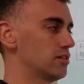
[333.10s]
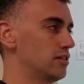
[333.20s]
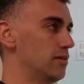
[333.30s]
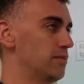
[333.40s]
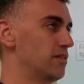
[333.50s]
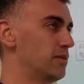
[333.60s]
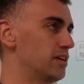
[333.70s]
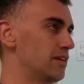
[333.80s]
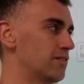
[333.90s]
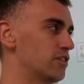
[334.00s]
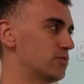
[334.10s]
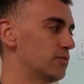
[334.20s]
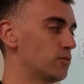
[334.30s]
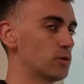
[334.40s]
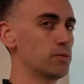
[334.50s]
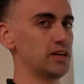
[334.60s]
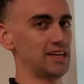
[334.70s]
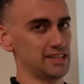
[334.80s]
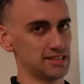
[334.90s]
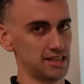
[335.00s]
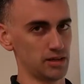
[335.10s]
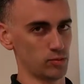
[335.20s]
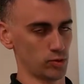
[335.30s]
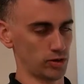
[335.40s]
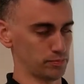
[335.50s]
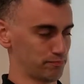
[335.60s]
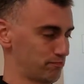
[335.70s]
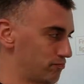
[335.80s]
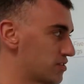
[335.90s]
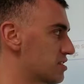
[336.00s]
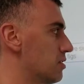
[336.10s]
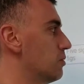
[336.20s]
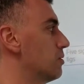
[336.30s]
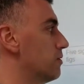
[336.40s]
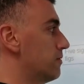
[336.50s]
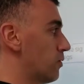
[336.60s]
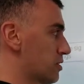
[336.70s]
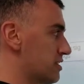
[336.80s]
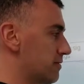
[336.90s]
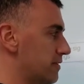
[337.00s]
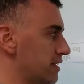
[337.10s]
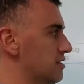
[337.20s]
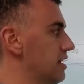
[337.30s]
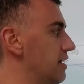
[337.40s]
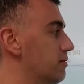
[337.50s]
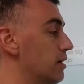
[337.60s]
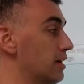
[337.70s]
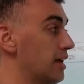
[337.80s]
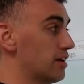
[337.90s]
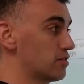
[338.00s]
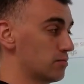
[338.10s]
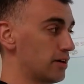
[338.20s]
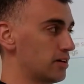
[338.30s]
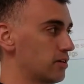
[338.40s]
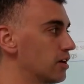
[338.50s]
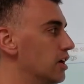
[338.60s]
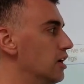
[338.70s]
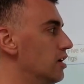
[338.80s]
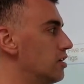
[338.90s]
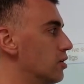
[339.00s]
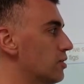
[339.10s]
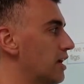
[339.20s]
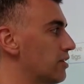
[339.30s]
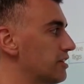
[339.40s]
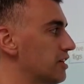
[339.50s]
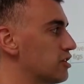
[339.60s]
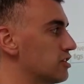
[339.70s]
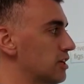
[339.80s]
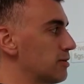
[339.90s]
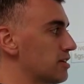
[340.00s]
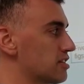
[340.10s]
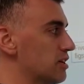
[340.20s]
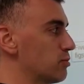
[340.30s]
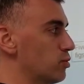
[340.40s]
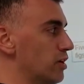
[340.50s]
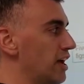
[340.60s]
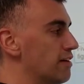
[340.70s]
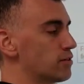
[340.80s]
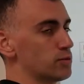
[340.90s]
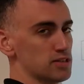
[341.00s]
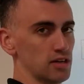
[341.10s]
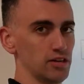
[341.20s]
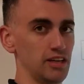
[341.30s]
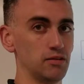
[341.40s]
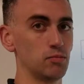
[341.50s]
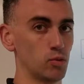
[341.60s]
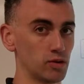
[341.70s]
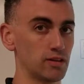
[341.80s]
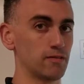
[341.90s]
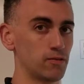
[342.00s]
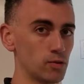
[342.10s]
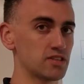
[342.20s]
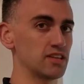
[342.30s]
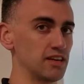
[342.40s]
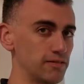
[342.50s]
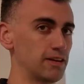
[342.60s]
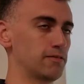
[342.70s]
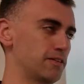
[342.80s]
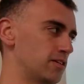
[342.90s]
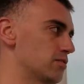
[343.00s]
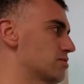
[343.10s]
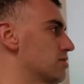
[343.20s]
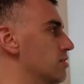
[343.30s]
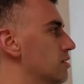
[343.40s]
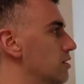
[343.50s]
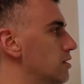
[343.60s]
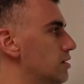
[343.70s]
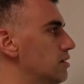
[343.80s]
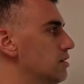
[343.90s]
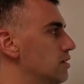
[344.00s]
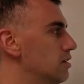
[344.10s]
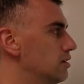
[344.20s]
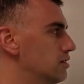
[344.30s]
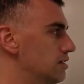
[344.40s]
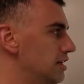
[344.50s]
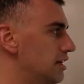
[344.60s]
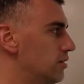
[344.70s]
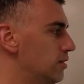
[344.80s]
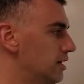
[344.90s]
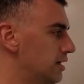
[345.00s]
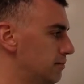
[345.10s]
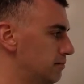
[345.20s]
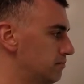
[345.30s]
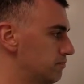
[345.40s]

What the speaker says: it may have been a definition before, but it isn't anymore. So 4 sig figs. And again, as a reminder, no calculation done with this number will ever result in more than 4 significant figures. Now,